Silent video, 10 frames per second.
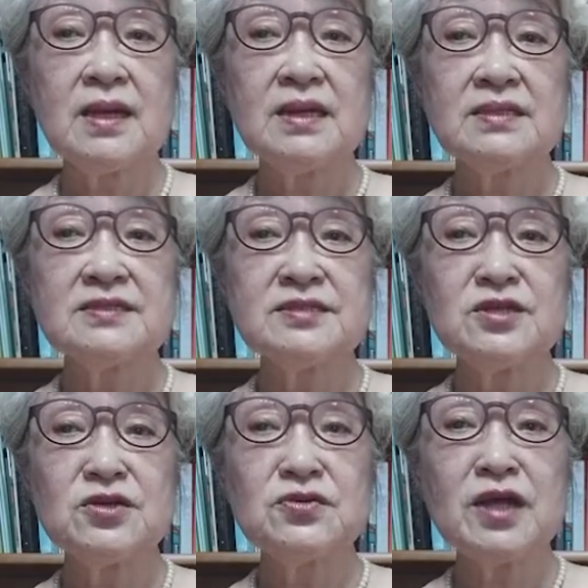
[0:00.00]
This
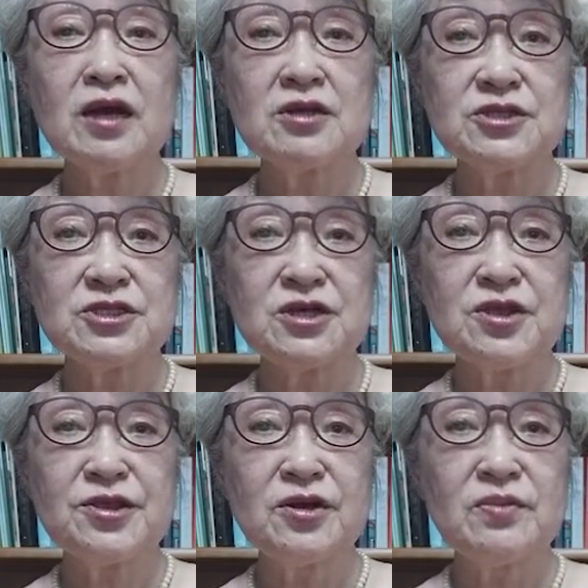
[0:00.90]
new knowledge on
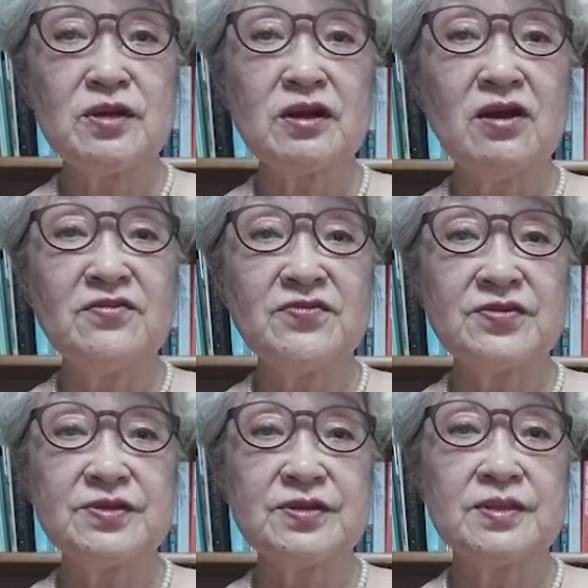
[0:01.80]
thermal
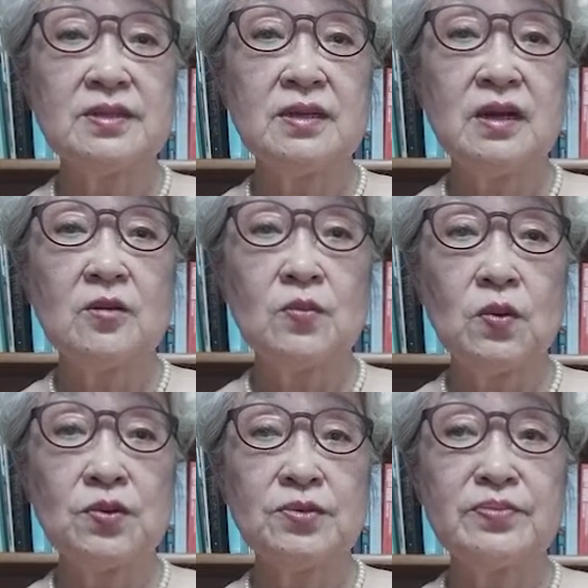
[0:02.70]
comfort of
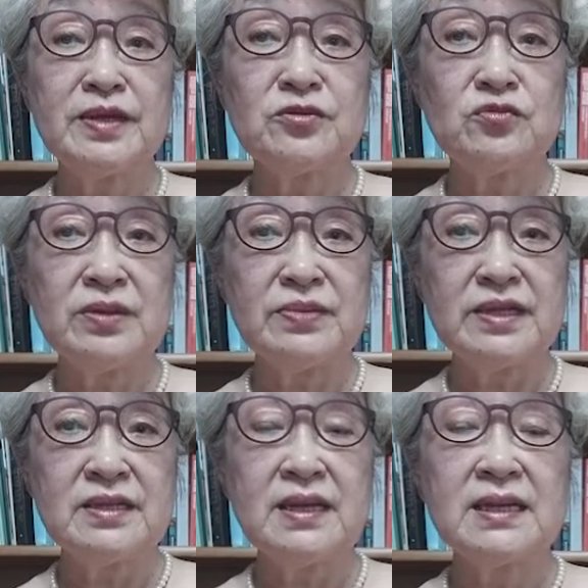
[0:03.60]
both men and
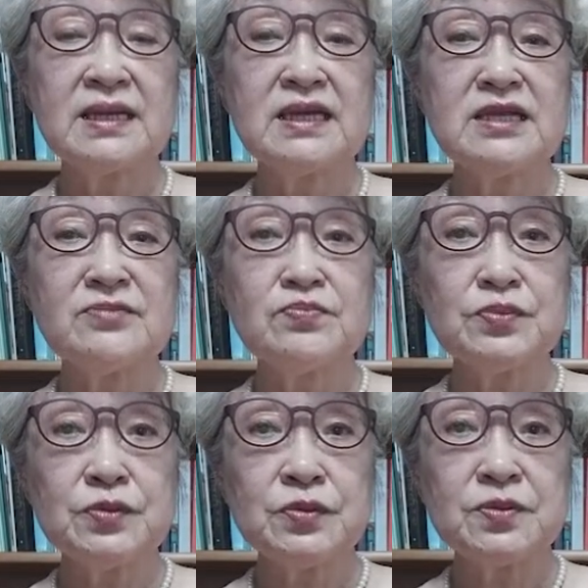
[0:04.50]
women can
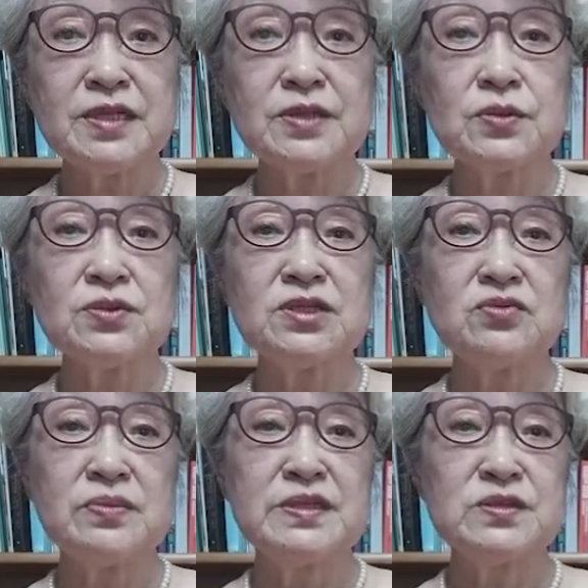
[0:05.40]
improve not only
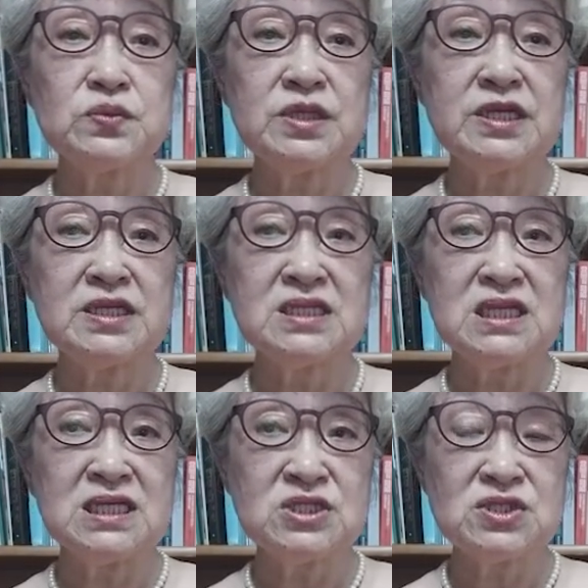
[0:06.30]
women's working
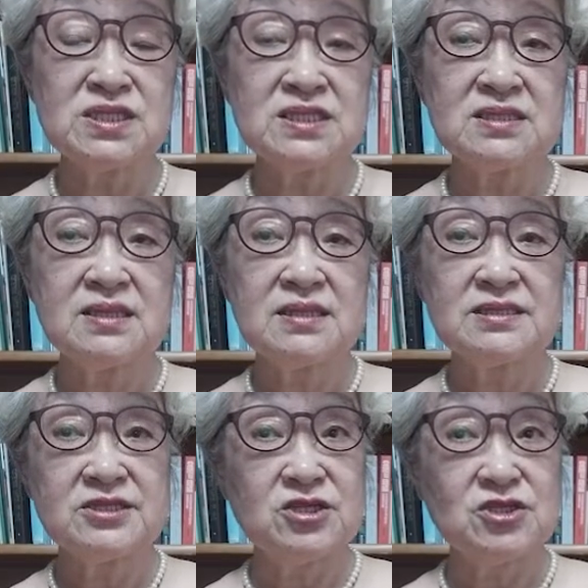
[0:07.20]
conditions,
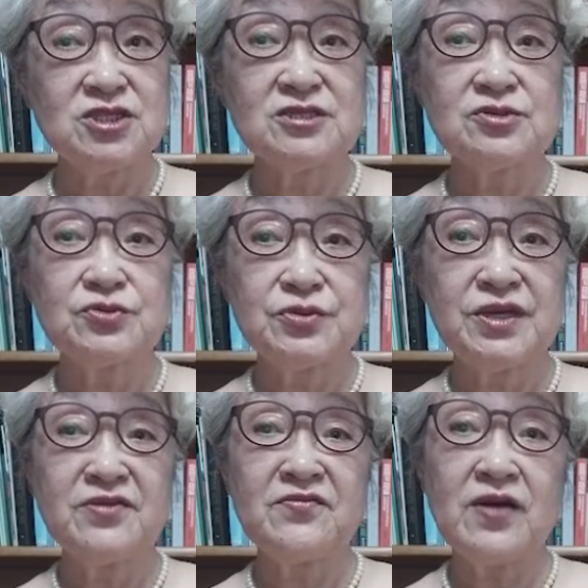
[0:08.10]
SDGs
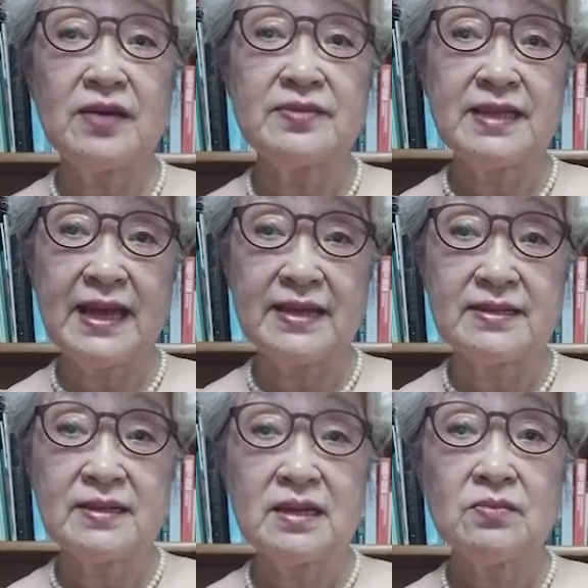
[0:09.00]
3, 5,
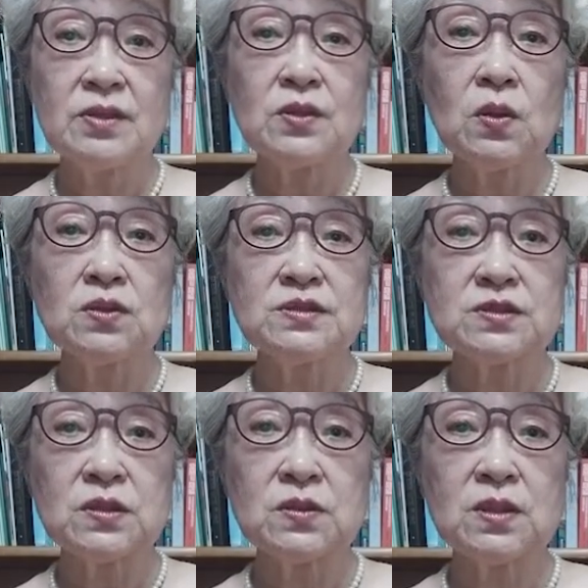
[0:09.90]
10, but
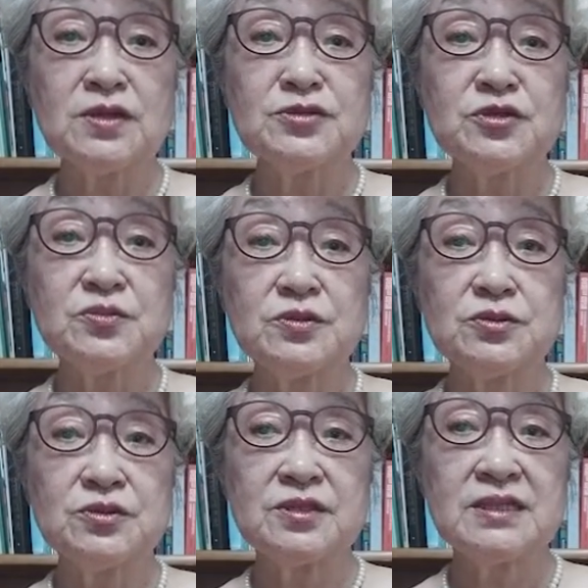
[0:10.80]
also contribute
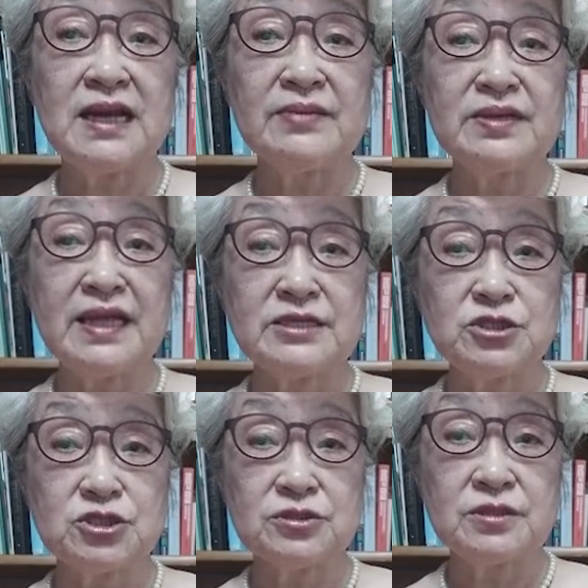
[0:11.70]
to the climate
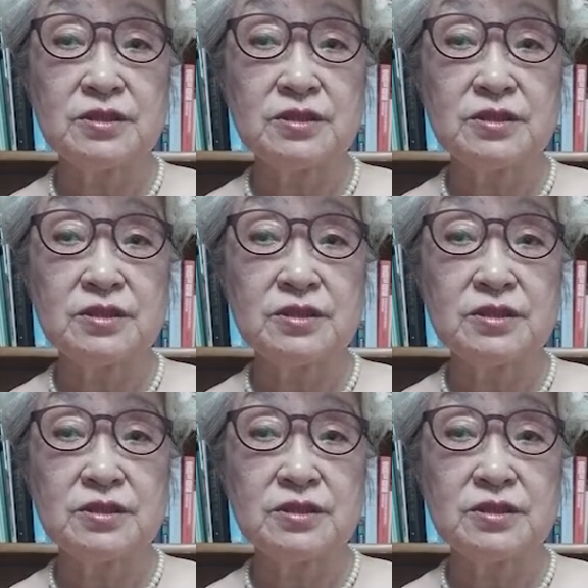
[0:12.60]
action.